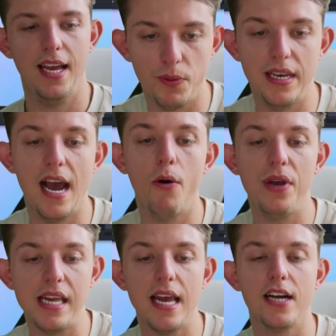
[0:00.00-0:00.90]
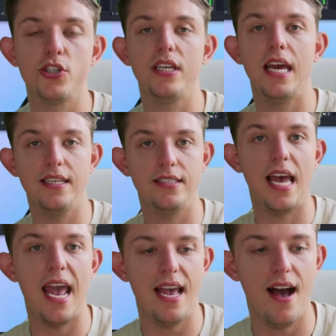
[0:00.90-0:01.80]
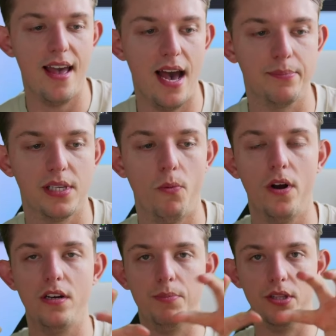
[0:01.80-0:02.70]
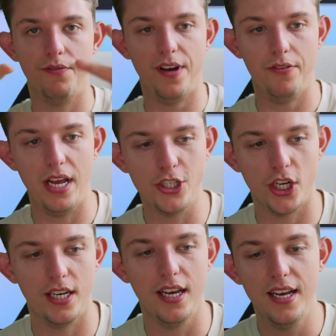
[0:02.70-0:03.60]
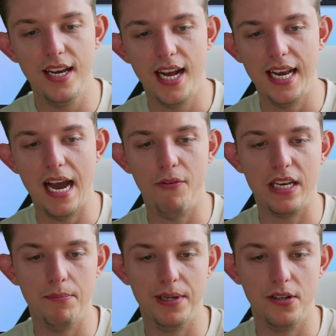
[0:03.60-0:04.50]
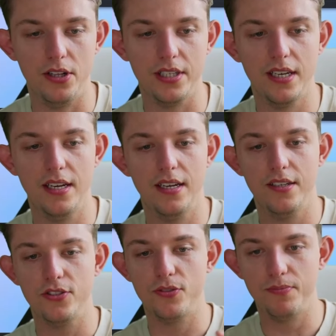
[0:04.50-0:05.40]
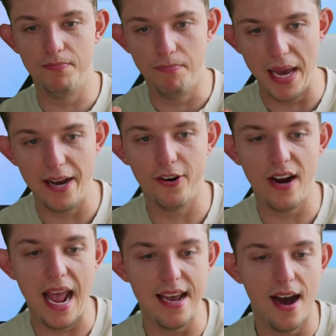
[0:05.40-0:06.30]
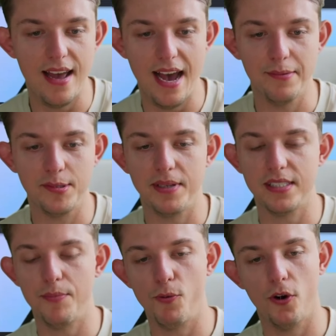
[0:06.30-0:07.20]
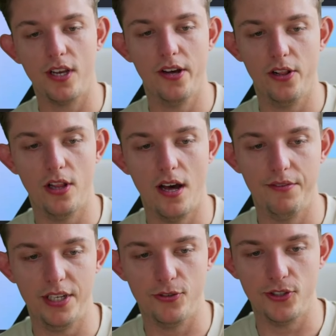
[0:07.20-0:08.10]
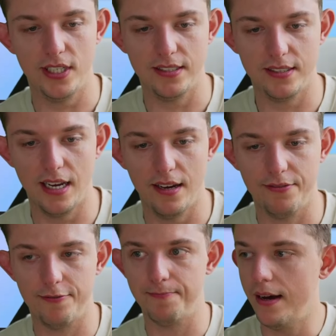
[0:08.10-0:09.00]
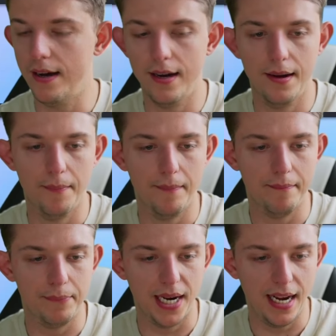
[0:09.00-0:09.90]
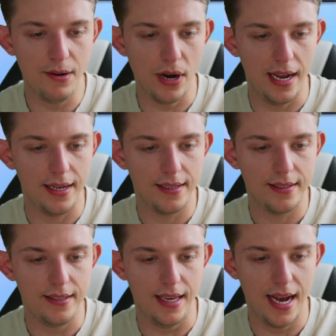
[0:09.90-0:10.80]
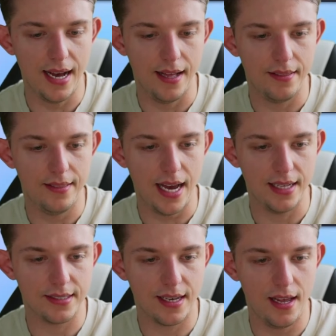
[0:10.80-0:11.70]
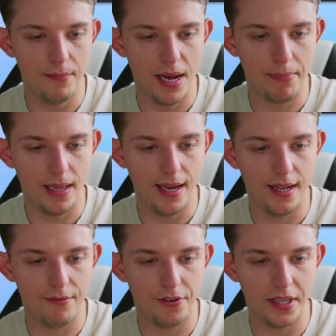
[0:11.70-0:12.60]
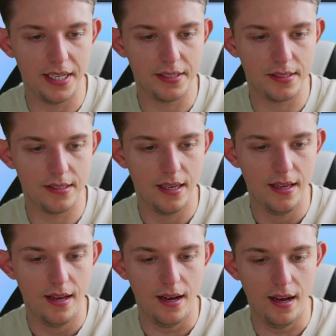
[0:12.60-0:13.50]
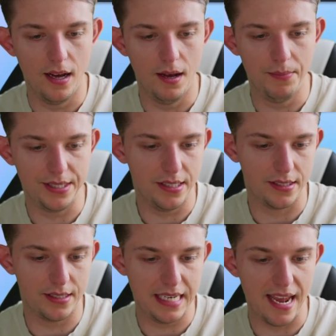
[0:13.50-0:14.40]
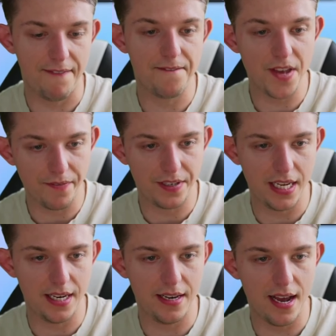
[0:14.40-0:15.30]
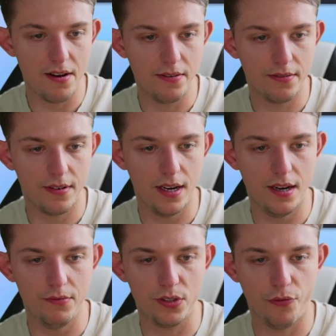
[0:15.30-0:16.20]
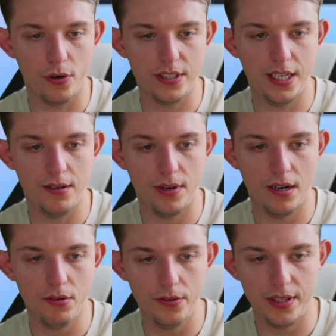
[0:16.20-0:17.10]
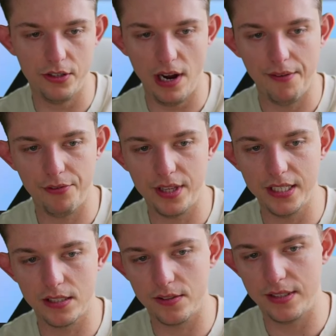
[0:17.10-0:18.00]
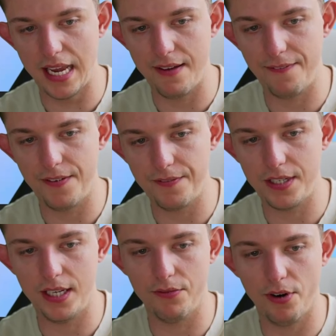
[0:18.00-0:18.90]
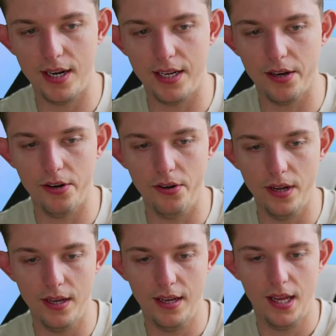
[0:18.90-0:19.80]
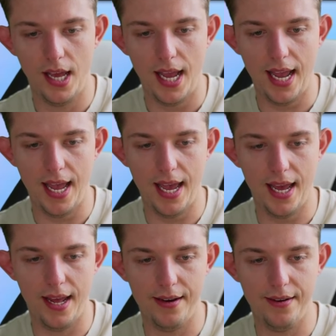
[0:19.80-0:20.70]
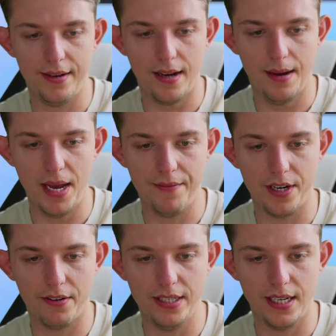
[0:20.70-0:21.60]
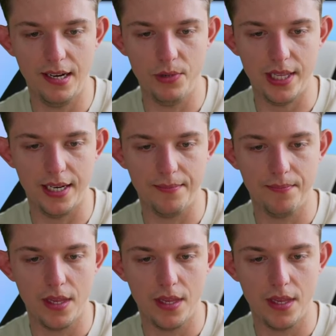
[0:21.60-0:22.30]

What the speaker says: Now we can actually get into AI apps. I wanted to build the foundation, and now we can build better AI apps because I've been working on a lot of interesting stuff. But anyway, yeah, that's kind of my plan for this. This is day 15 now. It was 14 when I wrote the draft for this. Day 15 of writing code, and I'm having a great time with it.